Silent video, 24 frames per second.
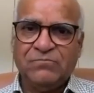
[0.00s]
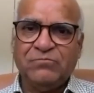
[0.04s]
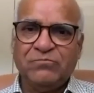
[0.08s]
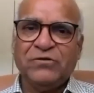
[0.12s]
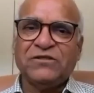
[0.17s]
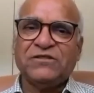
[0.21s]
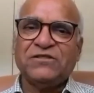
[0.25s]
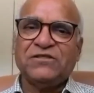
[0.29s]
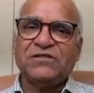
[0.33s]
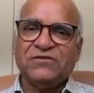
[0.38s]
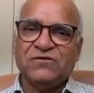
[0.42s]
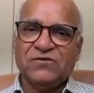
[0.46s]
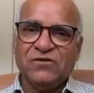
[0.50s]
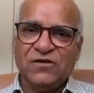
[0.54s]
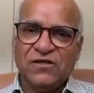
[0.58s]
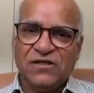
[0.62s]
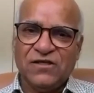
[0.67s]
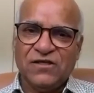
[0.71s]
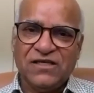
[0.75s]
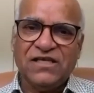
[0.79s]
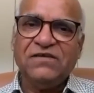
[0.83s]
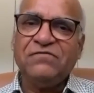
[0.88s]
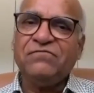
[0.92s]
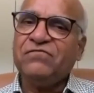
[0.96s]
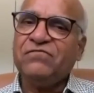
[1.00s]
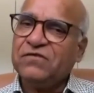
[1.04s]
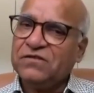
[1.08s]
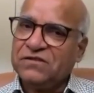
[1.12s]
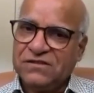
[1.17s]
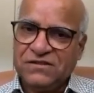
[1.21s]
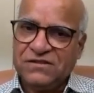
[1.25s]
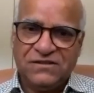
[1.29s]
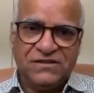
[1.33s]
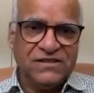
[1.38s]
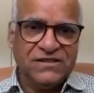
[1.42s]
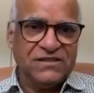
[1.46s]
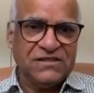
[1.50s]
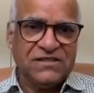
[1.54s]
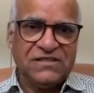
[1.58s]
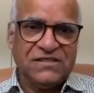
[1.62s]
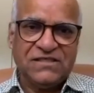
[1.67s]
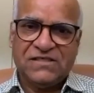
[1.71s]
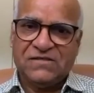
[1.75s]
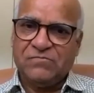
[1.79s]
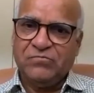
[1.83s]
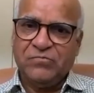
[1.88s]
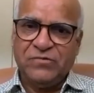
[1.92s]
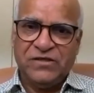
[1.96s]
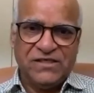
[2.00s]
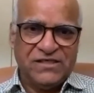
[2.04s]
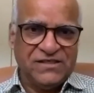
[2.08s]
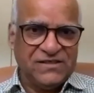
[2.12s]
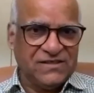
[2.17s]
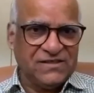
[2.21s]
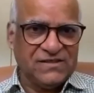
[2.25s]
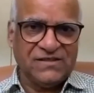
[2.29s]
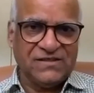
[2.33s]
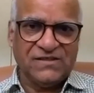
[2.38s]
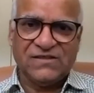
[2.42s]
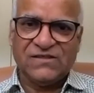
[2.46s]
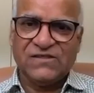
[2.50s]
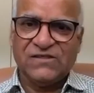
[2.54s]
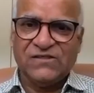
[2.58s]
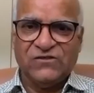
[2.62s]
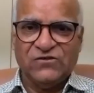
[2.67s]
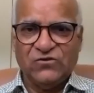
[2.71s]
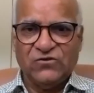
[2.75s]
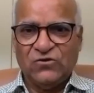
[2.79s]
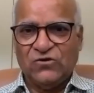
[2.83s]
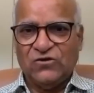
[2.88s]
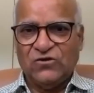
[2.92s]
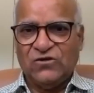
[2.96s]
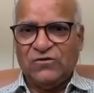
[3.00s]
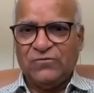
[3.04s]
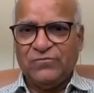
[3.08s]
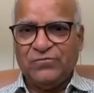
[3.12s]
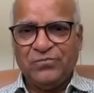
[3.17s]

particularly for the generic medicines and all.